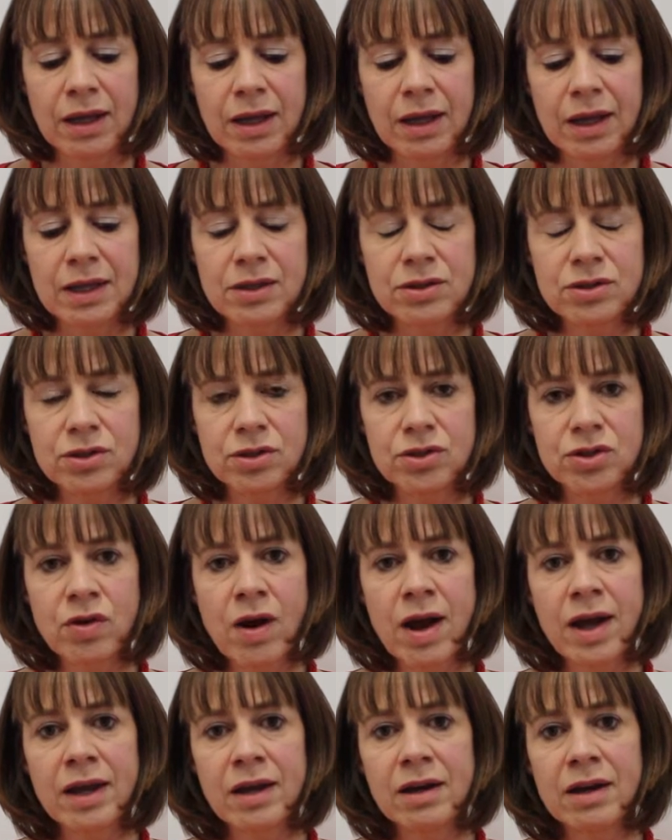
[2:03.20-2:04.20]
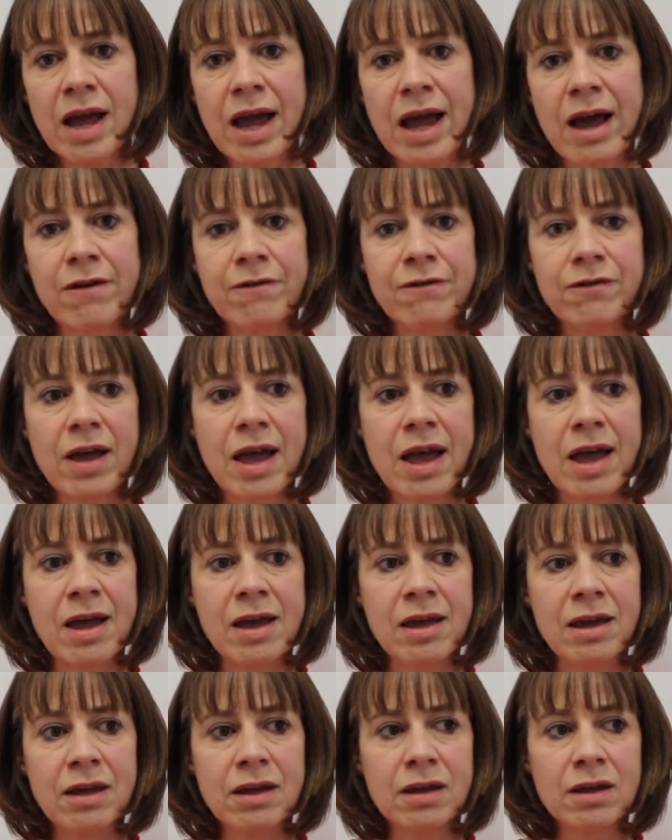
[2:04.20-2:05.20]
is to try and have
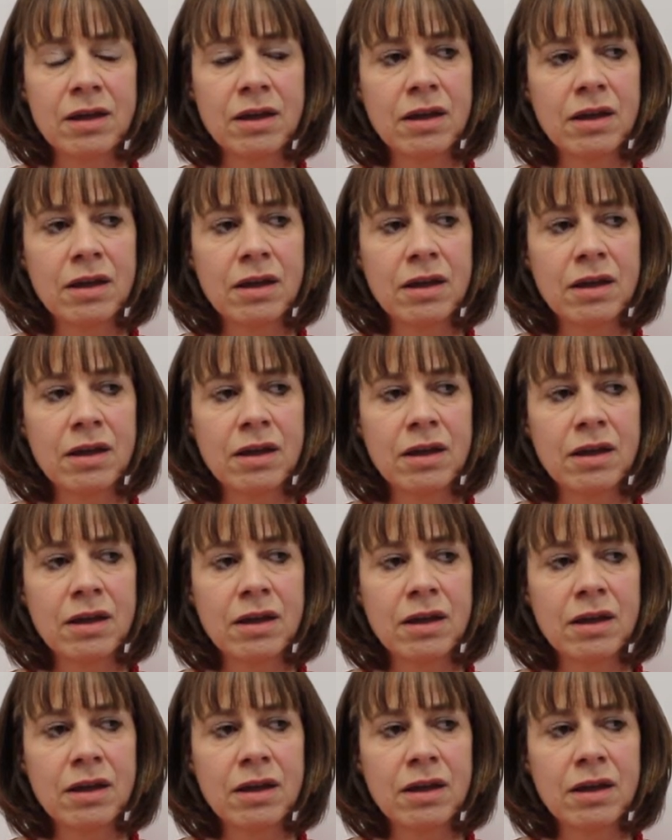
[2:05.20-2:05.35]
a